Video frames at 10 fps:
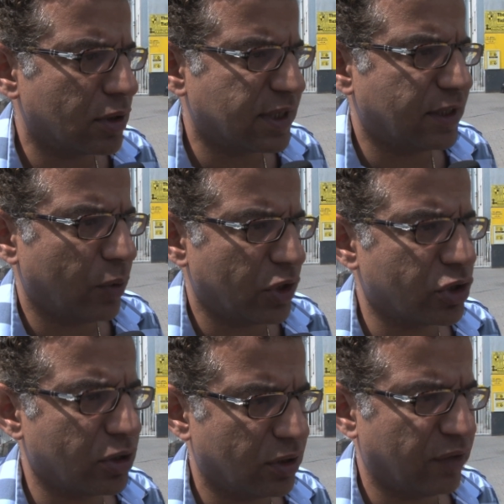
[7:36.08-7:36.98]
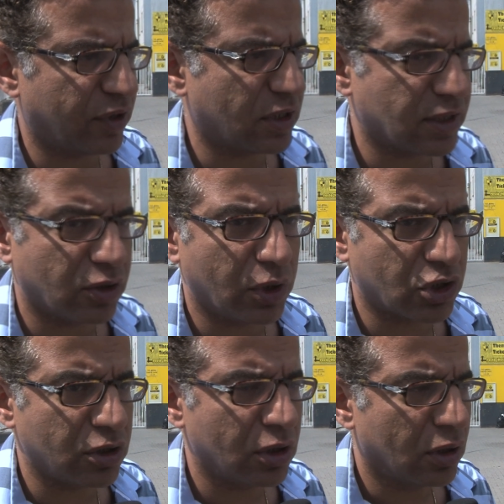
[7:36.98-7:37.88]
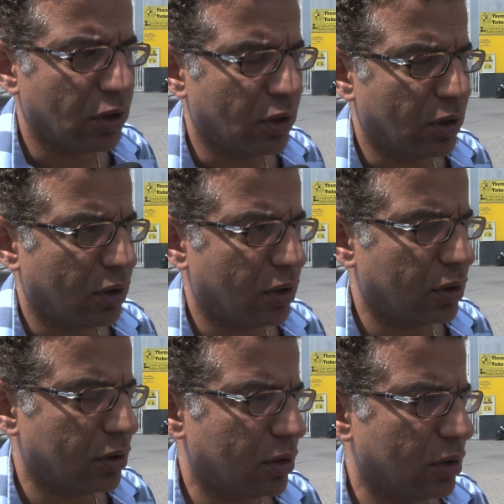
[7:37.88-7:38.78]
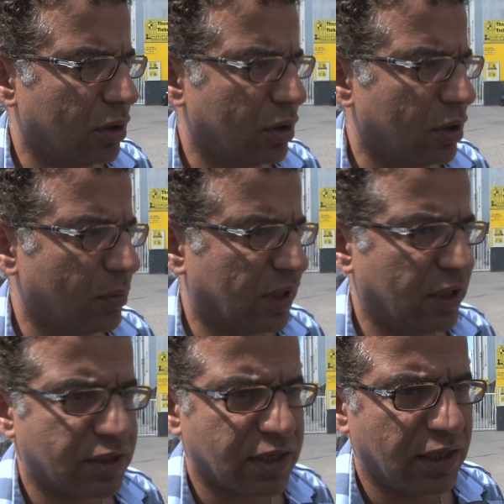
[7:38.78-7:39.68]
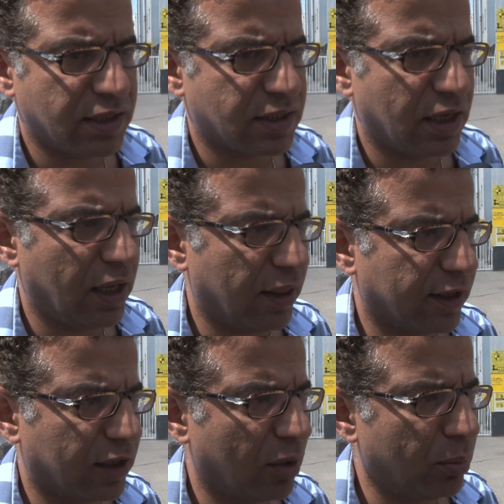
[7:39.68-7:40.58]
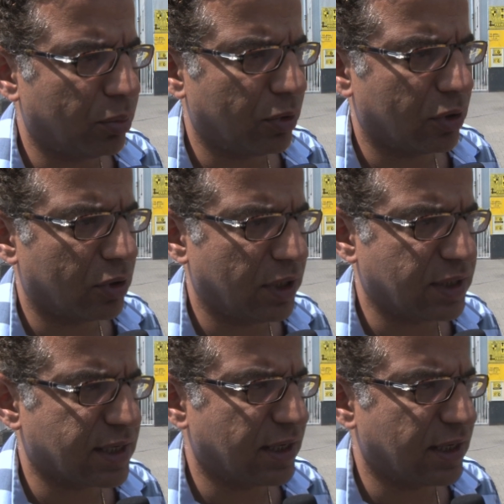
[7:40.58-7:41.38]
situation, difficult situation. But Lierse is a healthy club. Lierse